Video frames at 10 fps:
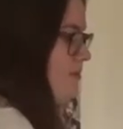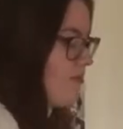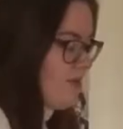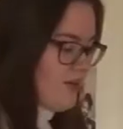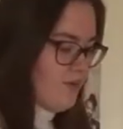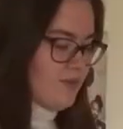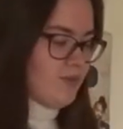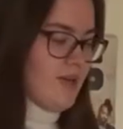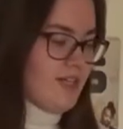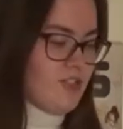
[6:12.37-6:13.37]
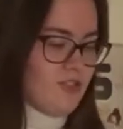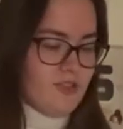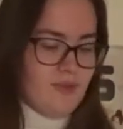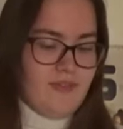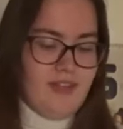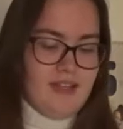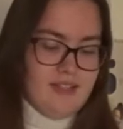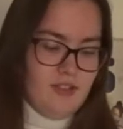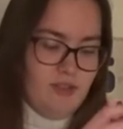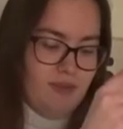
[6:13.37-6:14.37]
but I would wear shorts with
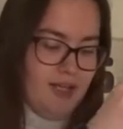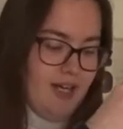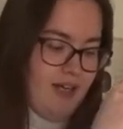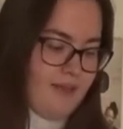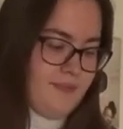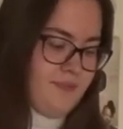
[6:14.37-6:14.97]
this normally.